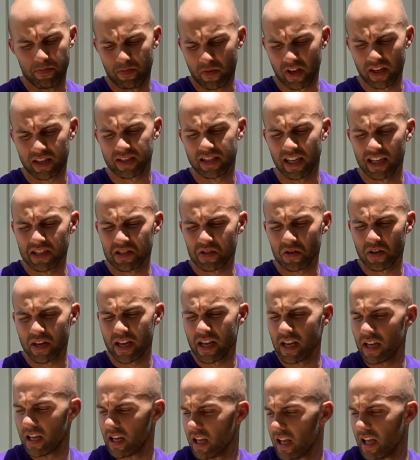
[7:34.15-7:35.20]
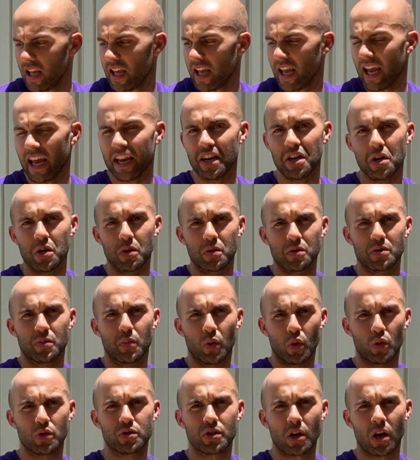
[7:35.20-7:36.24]
accessory and use
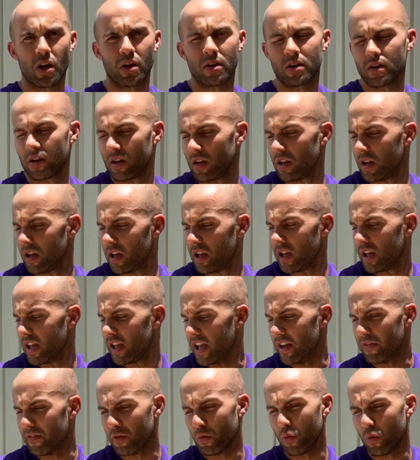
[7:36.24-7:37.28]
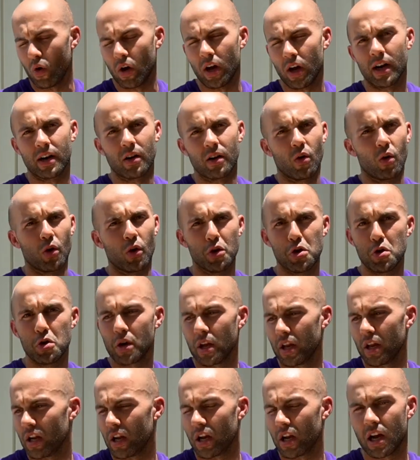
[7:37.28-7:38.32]
pool salt if you want, or you
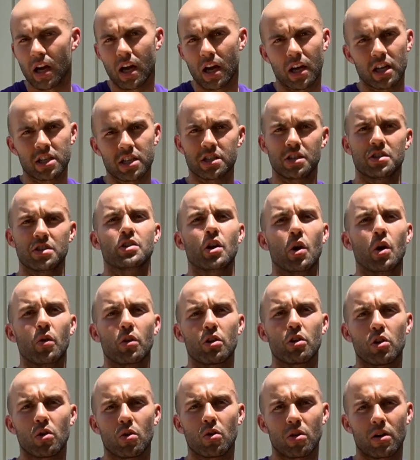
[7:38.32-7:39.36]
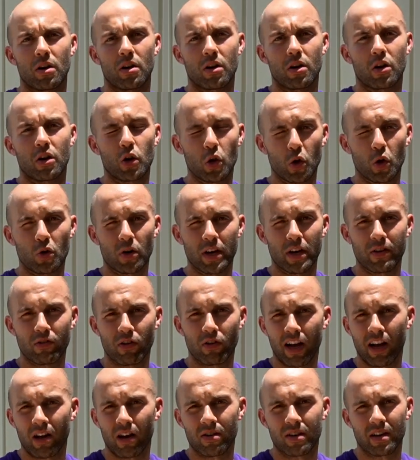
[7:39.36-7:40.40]
can just go the chlorine
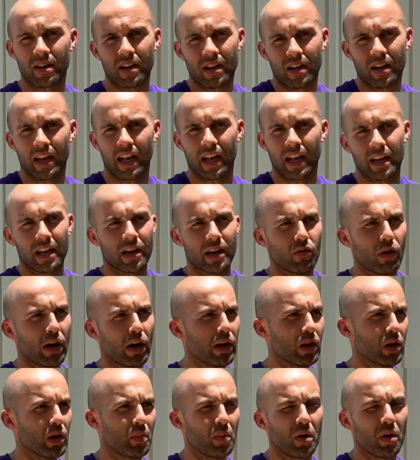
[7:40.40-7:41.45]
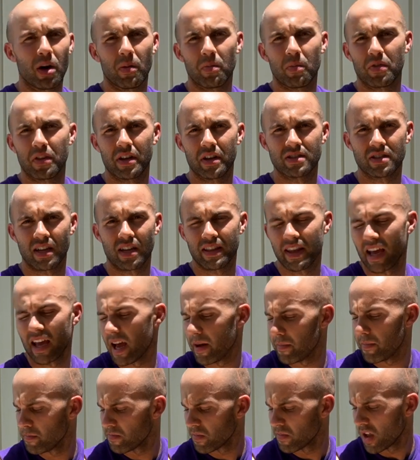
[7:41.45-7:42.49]
route and get a regular pump, things like
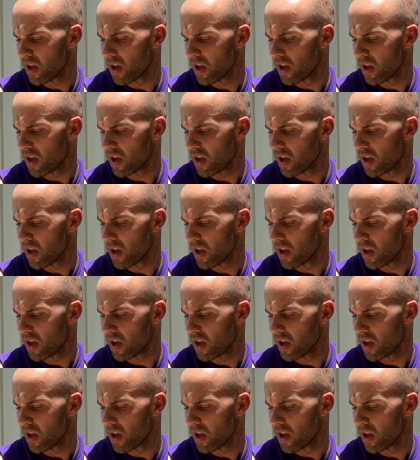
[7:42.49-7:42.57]
that.